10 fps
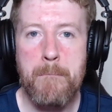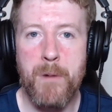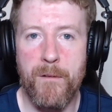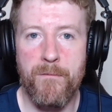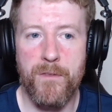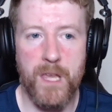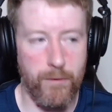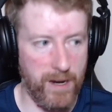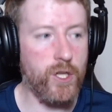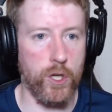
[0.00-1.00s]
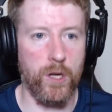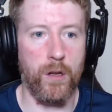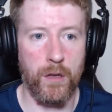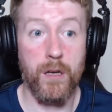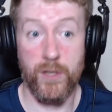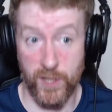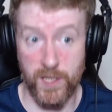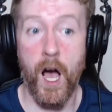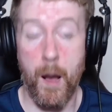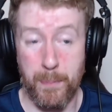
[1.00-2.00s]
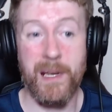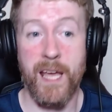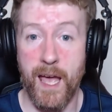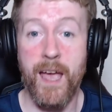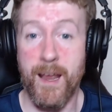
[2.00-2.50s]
But the original star player,